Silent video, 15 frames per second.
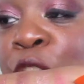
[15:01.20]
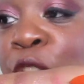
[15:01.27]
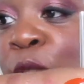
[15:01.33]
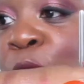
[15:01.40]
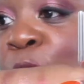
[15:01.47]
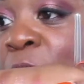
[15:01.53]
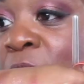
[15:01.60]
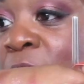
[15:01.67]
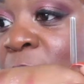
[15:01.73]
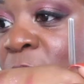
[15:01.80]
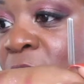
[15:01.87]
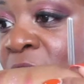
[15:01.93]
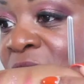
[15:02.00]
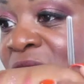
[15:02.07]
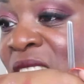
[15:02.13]
nude,
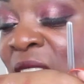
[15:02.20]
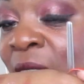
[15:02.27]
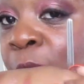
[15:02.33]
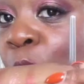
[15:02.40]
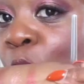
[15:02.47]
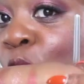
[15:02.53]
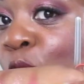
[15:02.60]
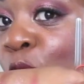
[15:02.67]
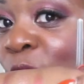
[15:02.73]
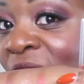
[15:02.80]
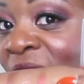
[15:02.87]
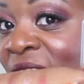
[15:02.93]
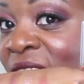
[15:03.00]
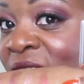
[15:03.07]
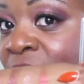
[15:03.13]
this is like more
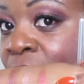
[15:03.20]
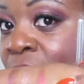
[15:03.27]
red.